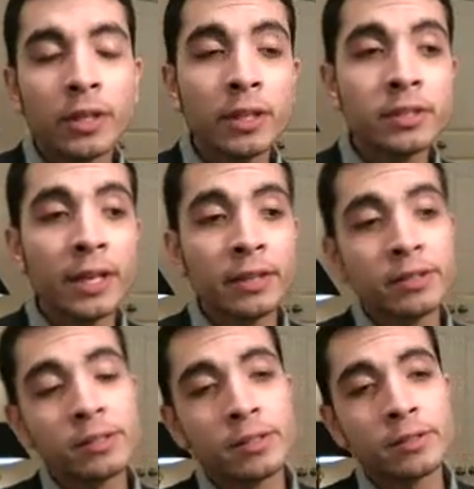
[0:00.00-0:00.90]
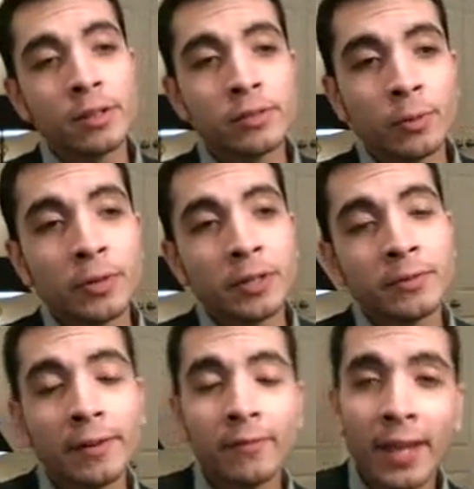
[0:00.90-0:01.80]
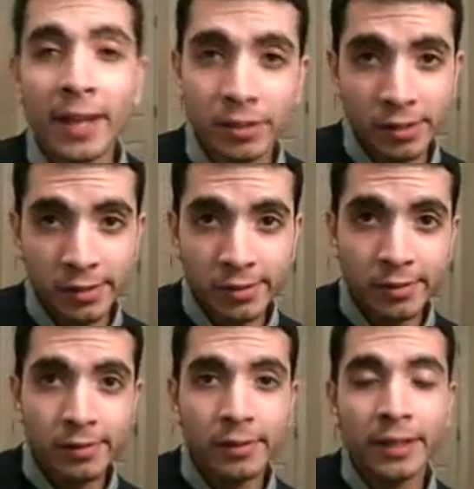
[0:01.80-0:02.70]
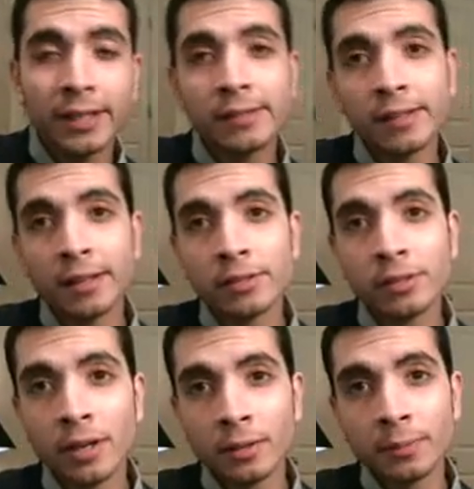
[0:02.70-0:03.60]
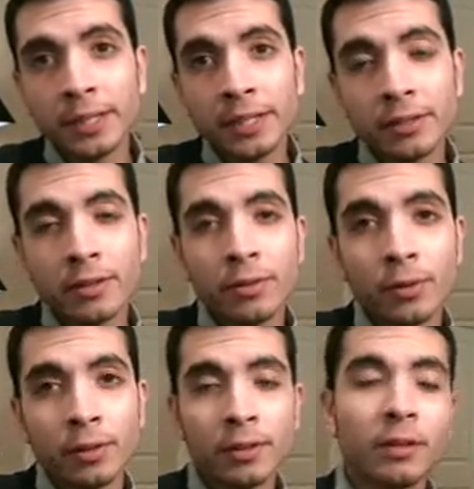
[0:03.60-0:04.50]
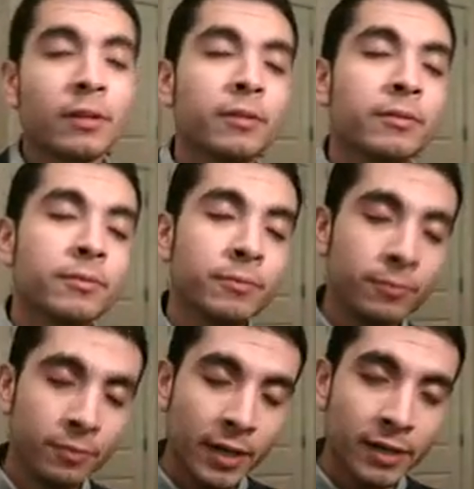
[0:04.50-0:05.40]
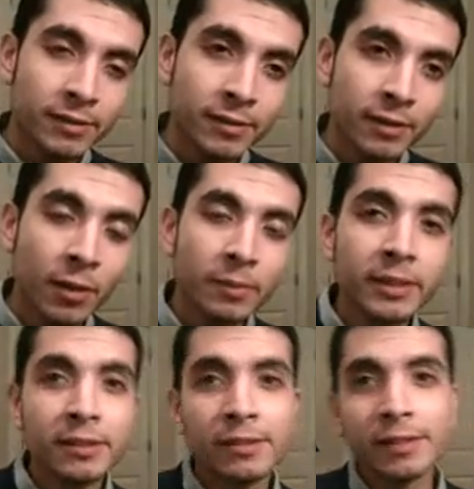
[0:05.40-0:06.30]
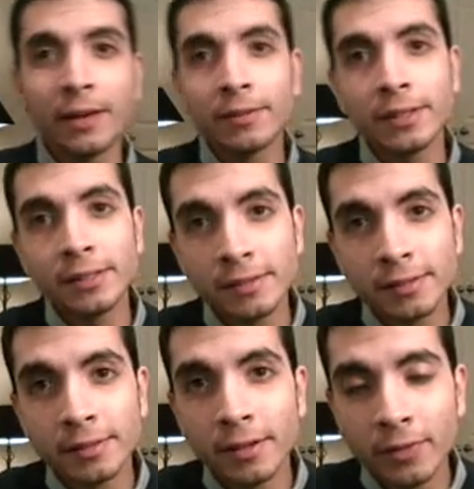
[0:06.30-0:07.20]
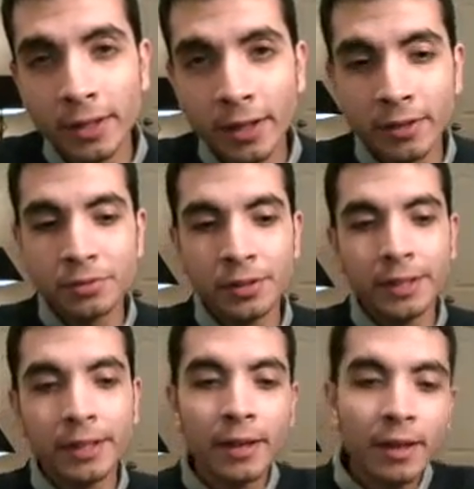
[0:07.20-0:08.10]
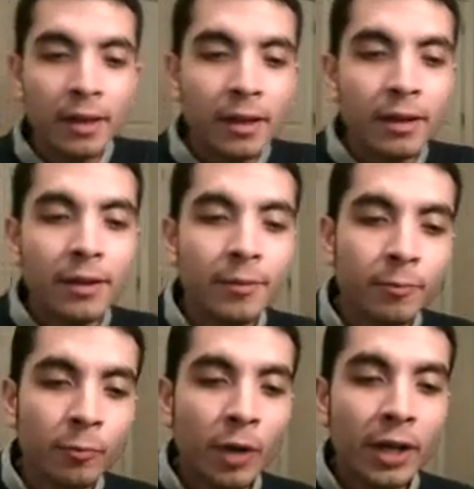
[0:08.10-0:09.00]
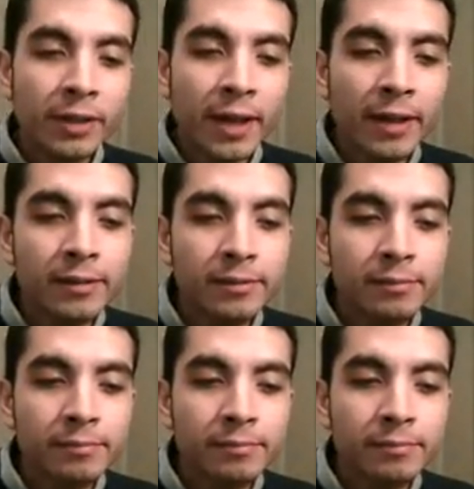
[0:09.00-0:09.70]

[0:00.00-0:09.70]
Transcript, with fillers: of the challenges is also one of our advantages. Like I said, John will be in the north or west, and I'll be in the southeast of the country. Um, while that